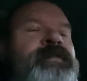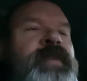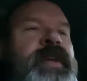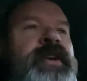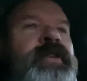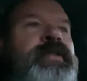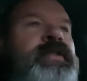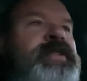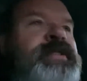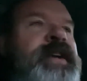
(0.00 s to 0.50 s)

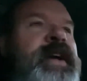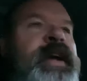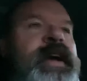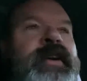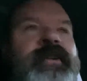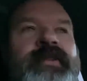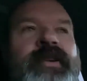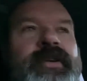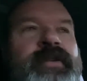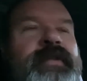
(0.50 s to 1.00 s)
Corey's like, I
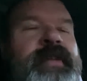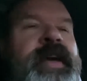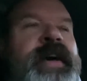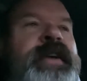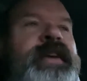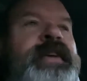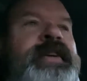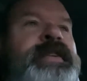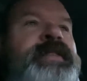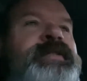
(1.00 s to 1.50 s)
don't know who
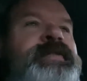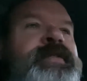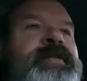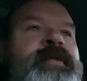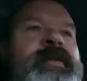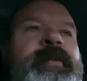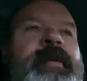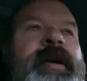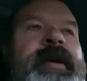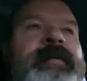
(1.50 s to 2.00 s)
that is.
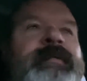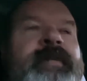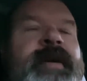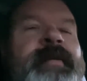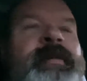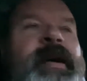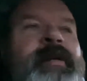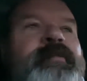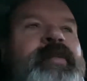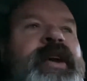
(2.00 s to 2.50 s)
Am
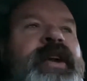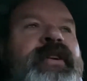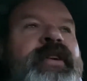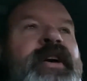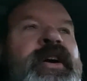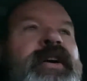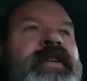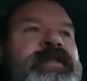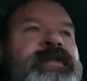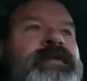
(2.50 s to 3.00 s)
I better
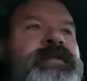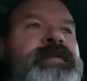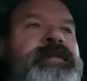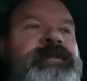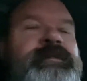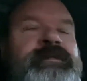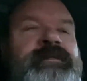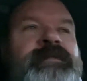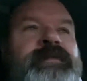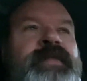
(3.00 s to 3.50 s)
off
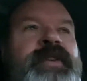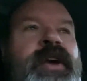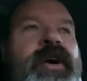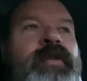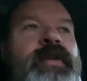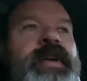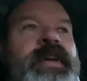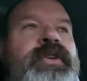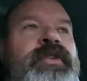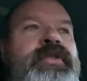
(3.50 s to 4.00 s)

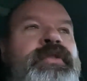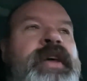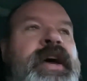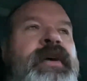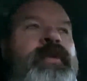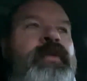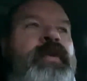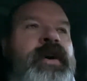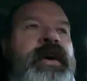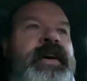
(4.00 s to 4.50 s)
knowing who
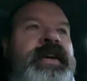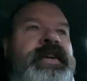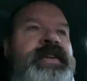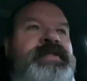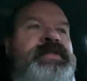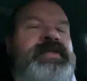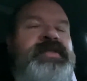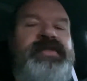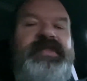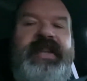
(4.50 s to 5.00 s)
that
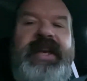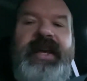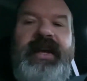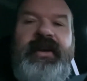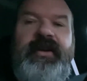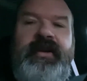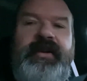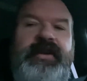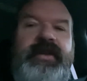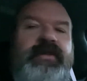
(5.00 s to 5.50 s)
was and
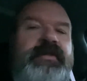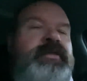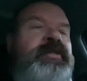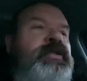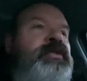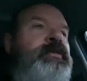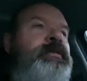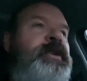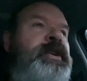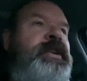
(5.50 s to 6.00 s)
staying on
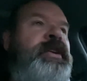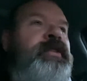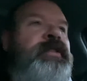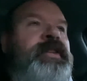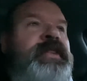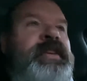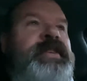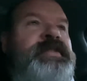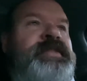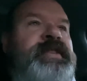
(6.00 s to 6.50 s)
YouTube and
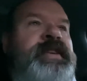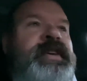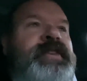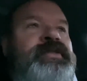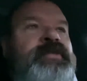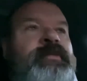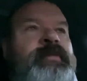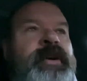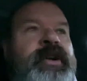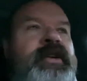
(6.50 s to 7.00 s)
knowing these
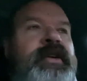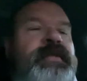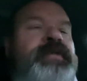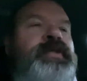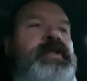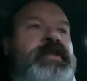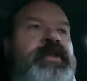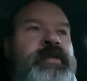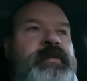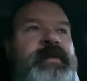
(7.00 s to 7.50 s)
things, or better off
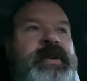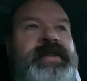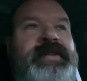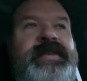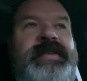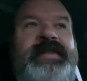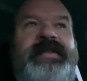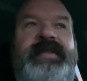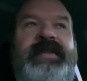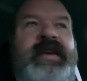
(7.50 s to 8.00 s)
doing the
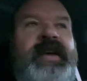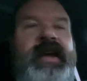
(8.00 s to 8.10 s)
business?